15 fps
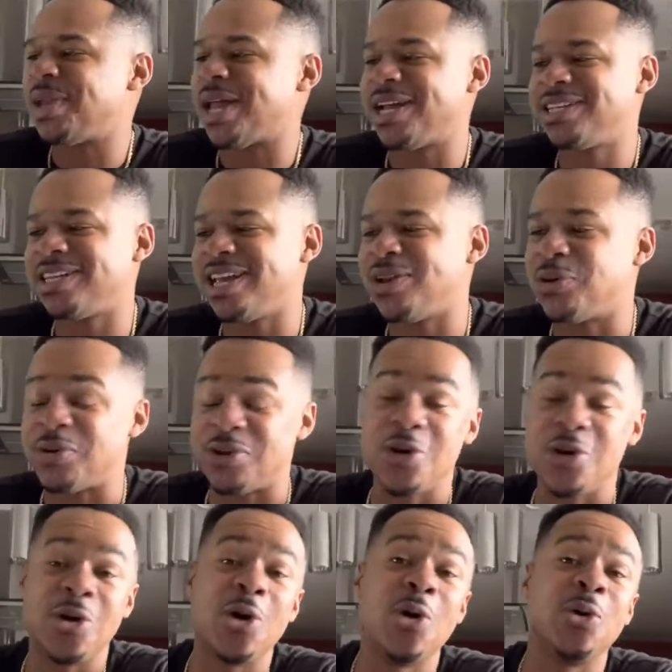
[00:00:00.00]
like that, or
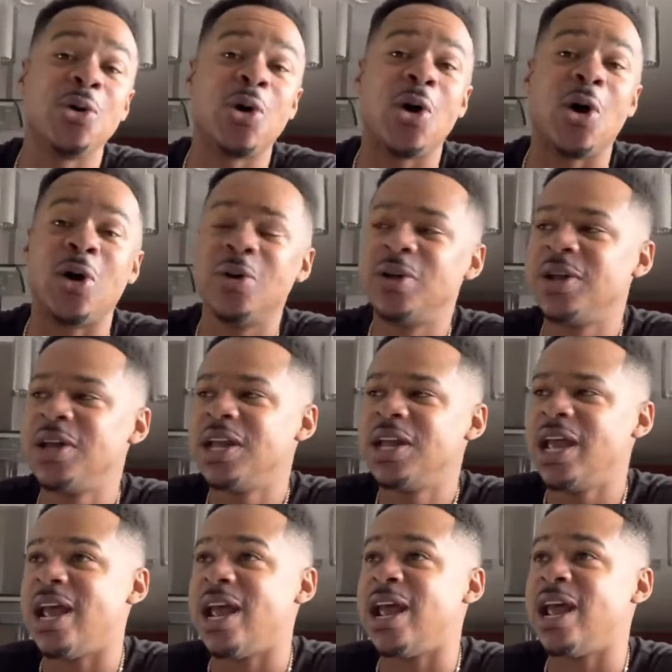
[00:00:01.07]
your own car,
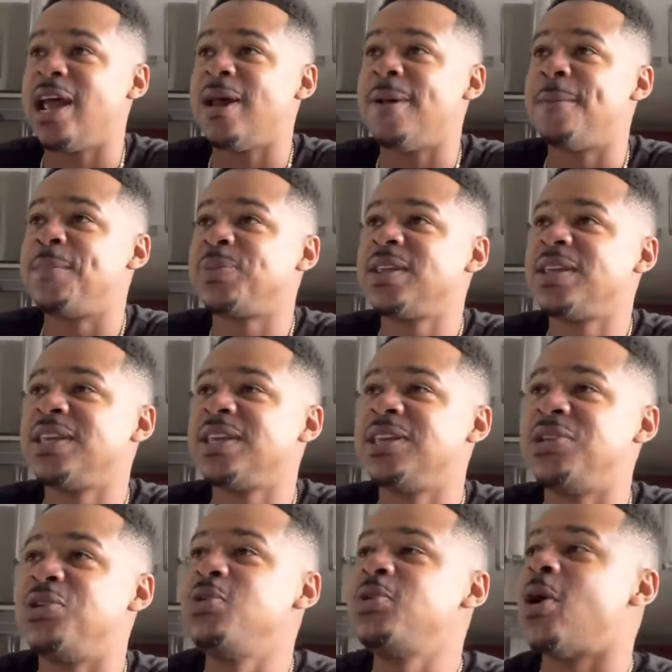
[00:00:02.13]
and
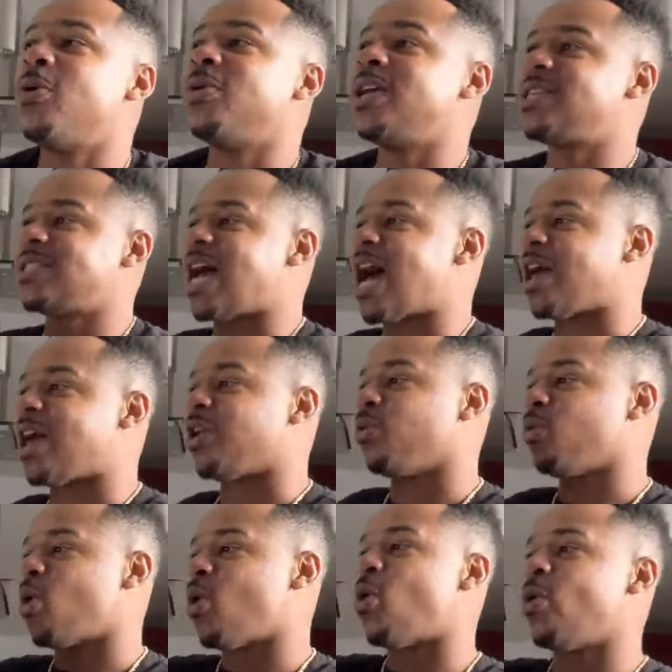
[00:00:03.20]
you on this side of the
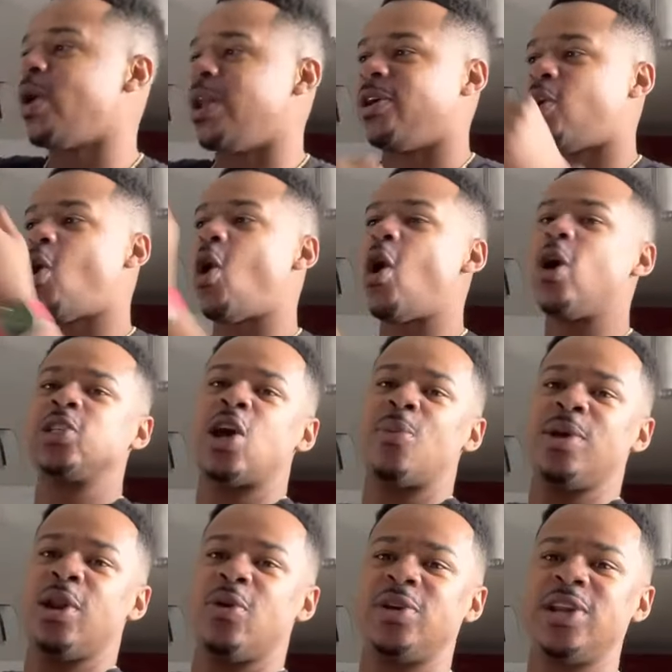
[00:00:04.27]
road and the car's
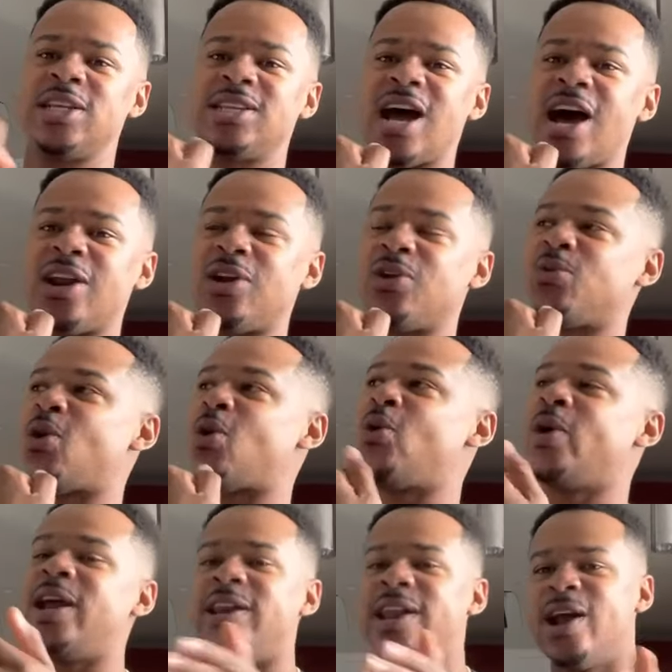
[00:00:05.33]
coming on this side of the
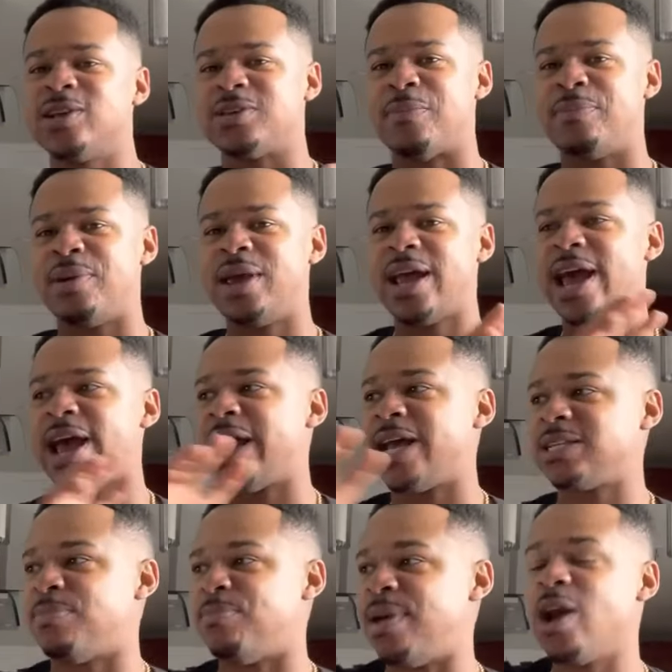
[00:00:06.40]
road and there's a big
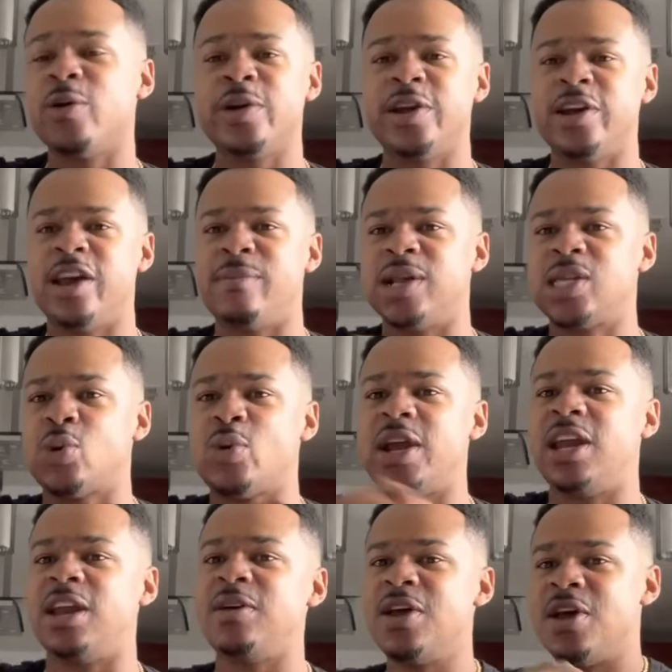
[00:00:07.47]
ass barrier in
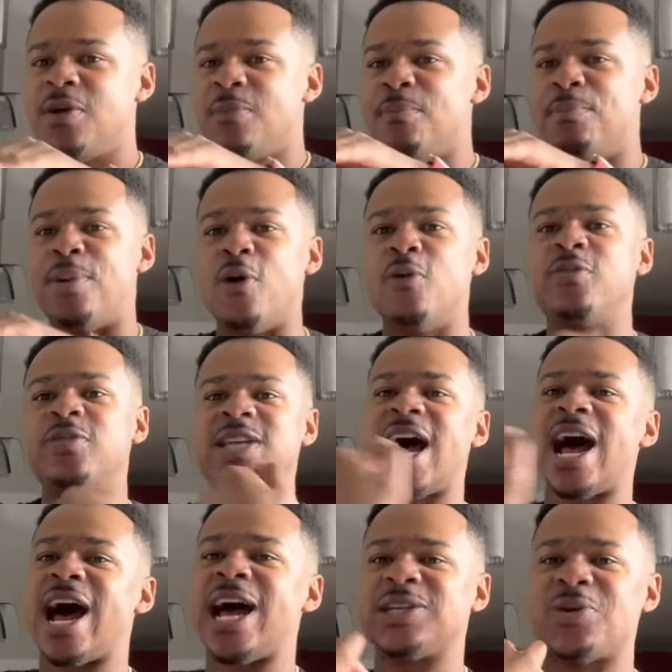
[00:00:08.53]
between both
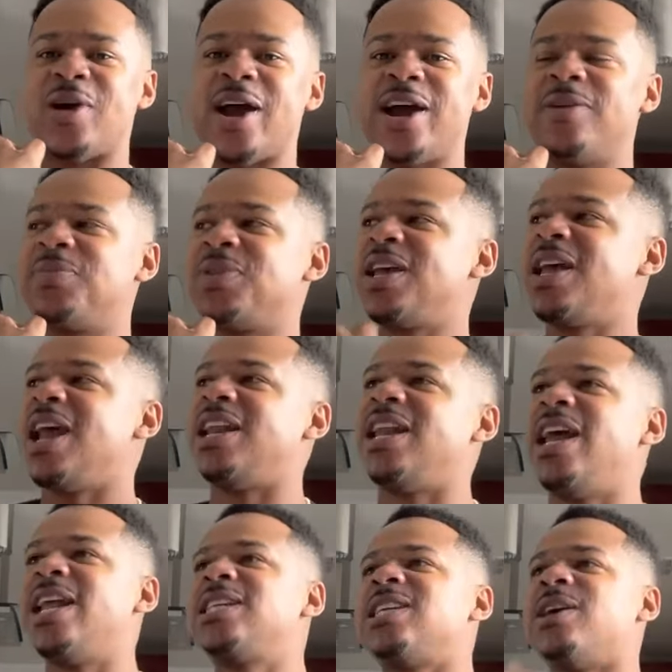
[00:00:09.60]
sides, right? And
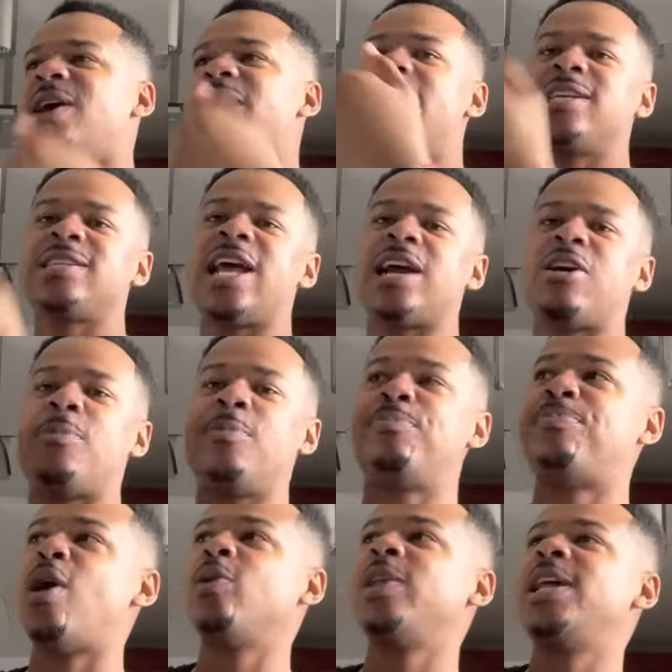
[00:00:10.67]
then it's a, it's like a
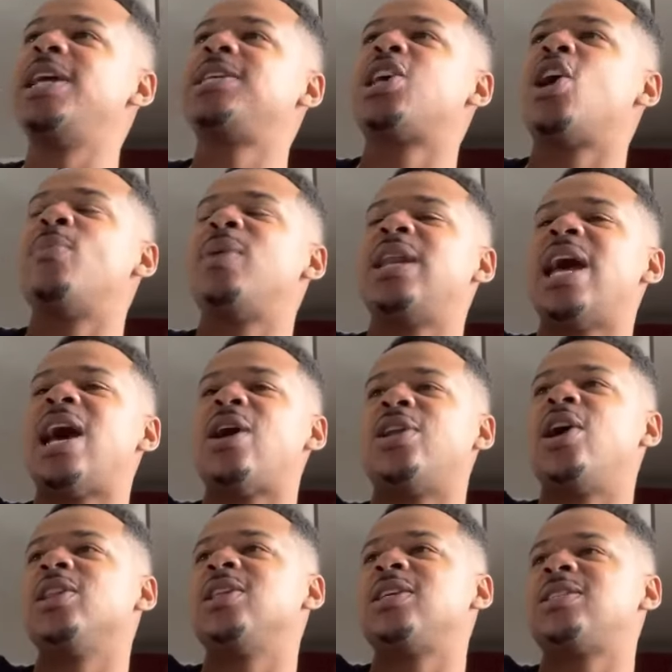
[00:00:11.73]
police coming down the
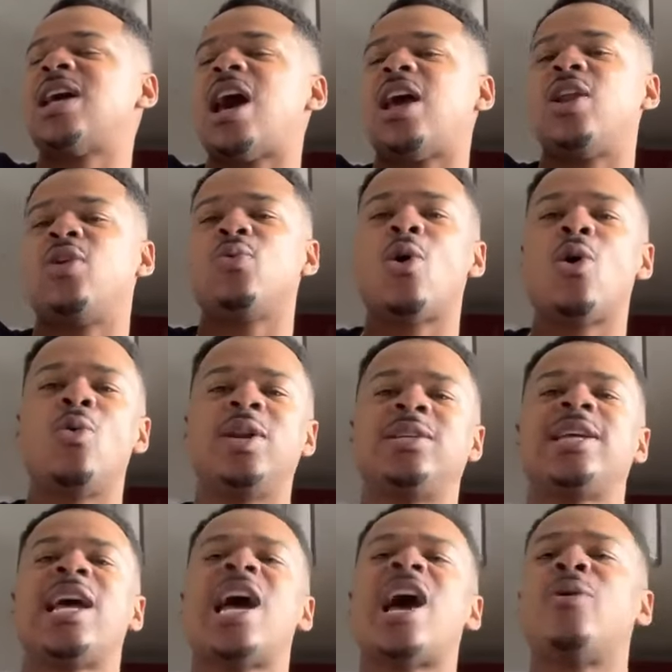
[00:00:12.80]
other side of the road with the
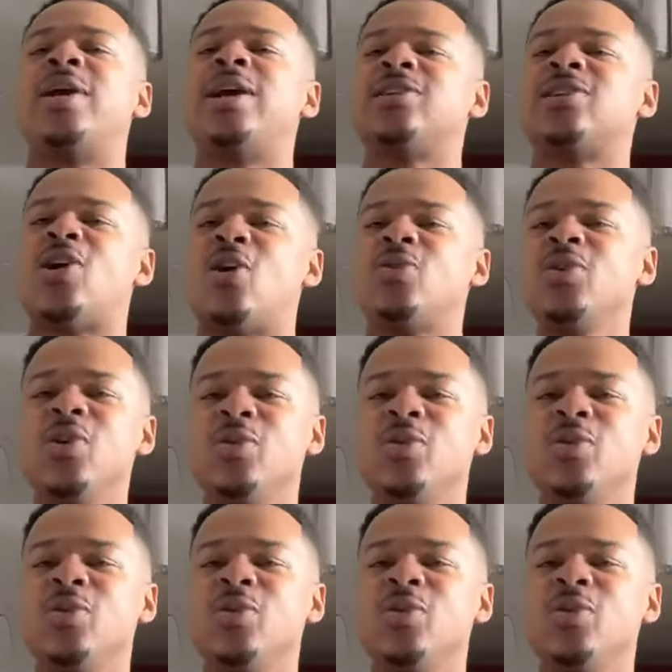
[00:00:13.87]
sound rings on.